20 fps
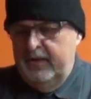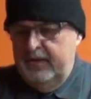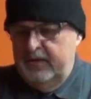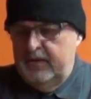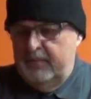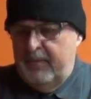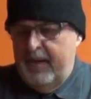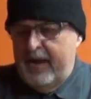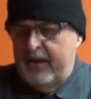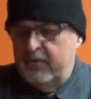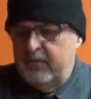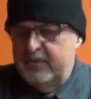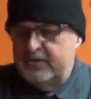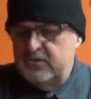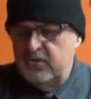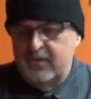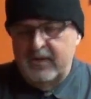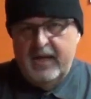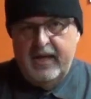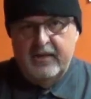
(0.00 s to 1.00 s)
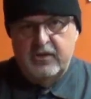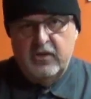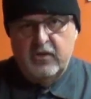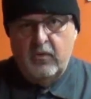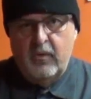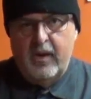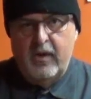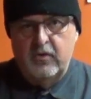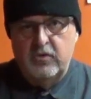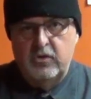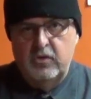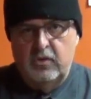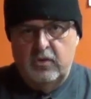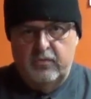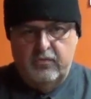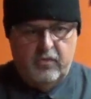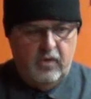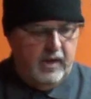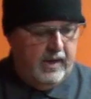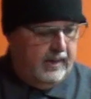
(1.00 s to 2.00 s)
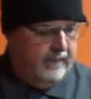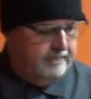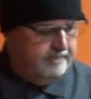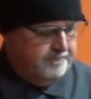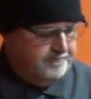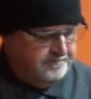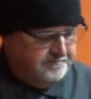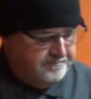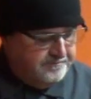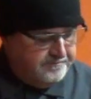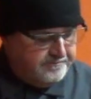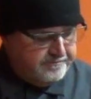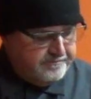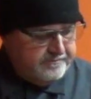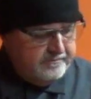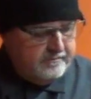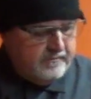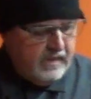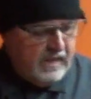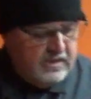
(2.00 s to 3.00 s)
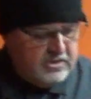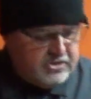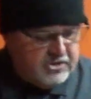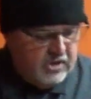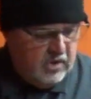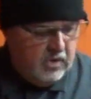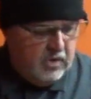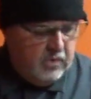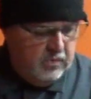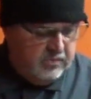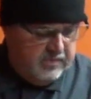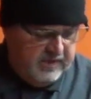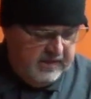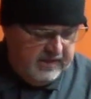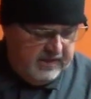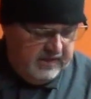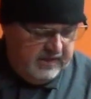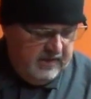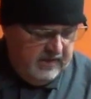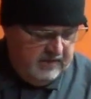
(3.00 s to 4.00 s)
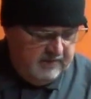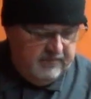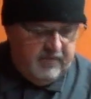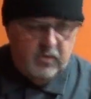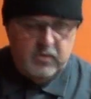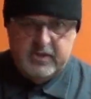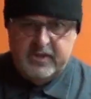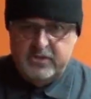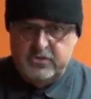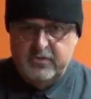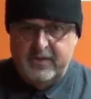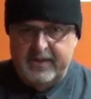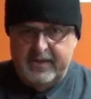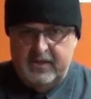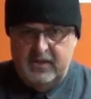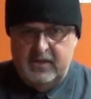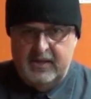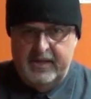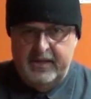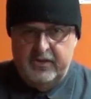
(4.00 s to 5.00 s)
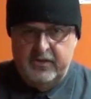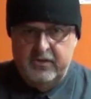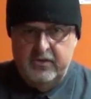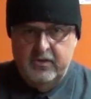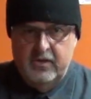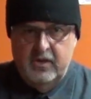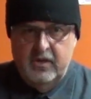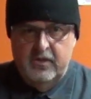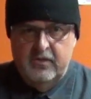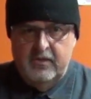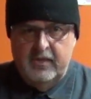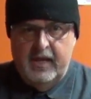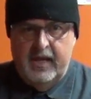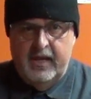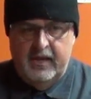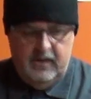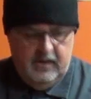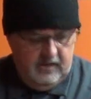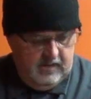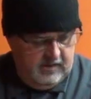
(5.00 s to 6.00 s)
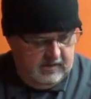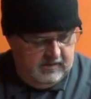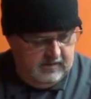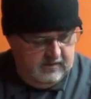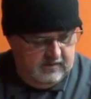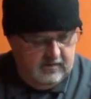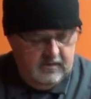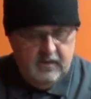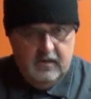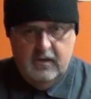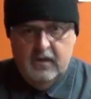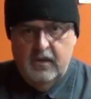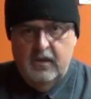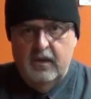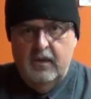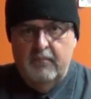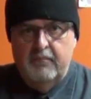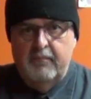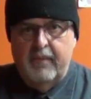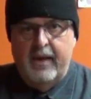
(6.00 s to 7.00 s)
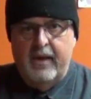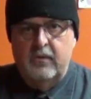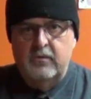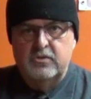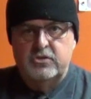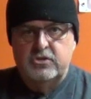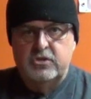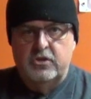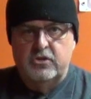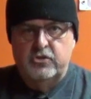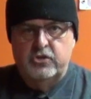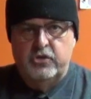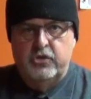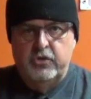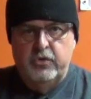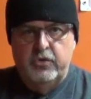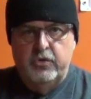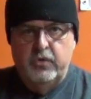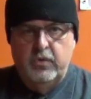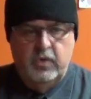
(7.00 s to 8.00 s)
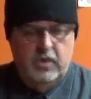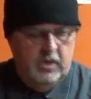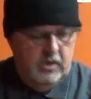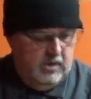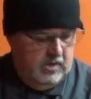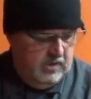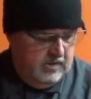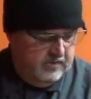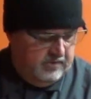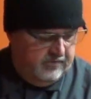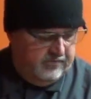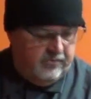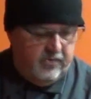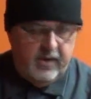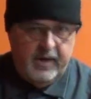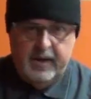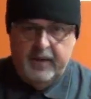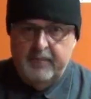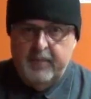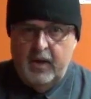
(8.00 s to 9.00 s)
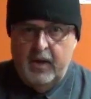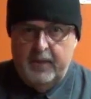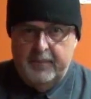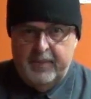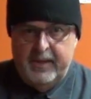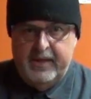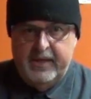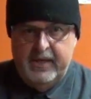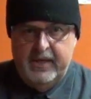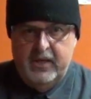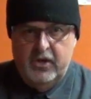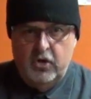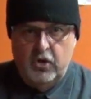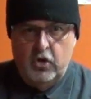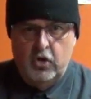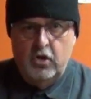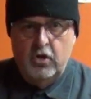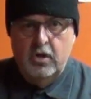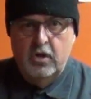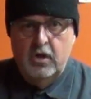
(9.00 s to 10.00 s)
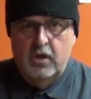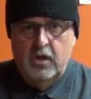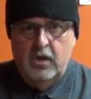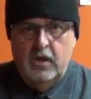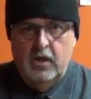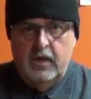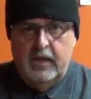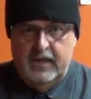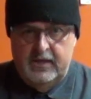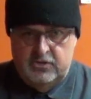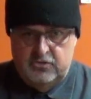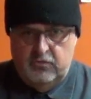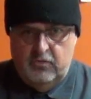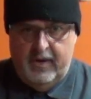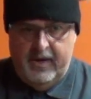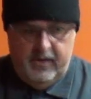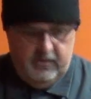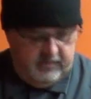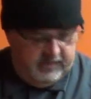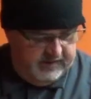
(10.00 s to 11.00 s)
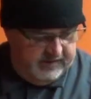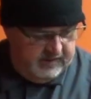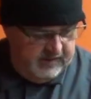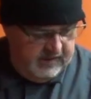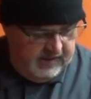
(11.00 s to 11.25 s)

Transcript: The battery's going to have to ground to the frame, so the voltage regulator that mounts to the frame up here is grounded.